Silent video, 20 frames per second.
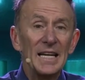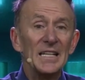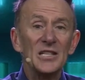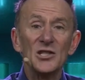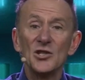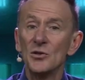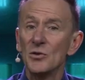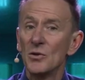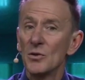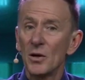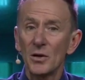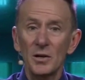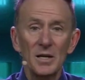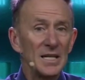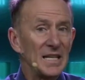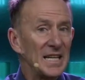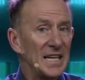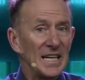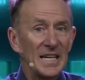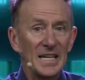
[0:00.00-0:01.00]
it is not
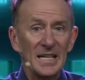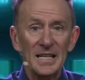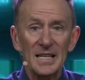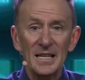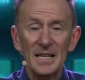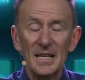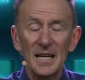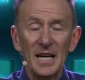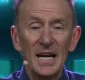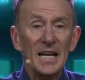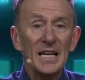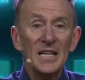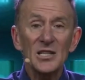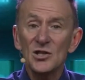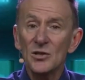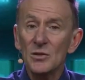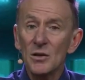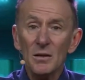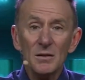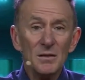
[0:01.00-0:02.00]
a need. It
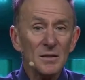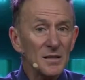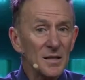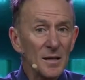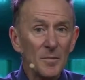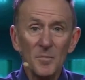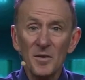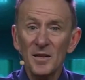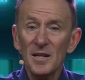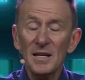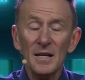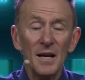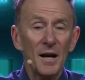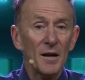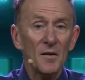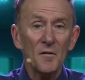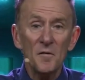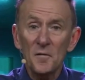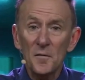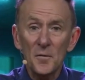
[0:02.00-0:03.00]
is not something
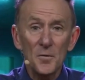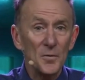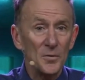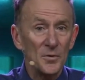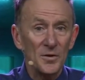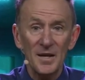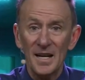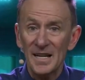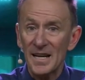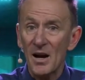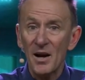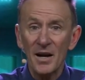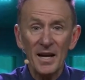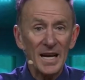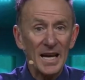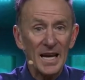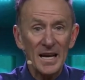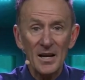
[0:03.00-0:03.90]
like food that I